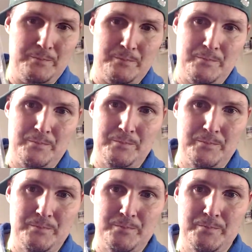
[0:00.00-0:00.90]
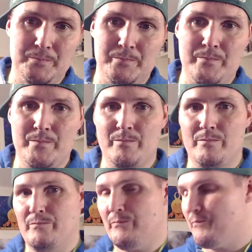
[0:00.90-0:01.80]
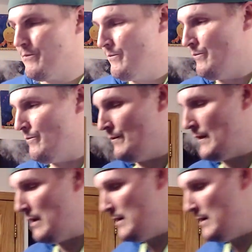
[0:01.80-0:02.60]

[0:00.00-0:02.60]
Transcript: Nothing is said.